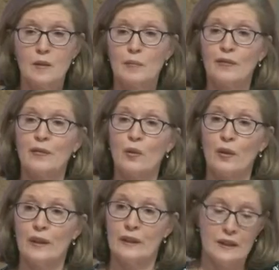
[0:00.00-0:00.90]

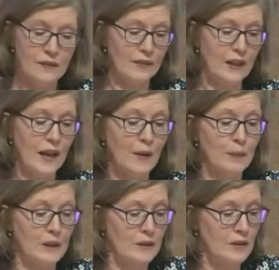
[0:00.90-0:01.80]
before it even
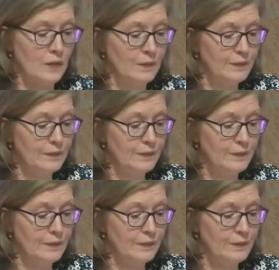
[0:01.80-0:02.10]
happens.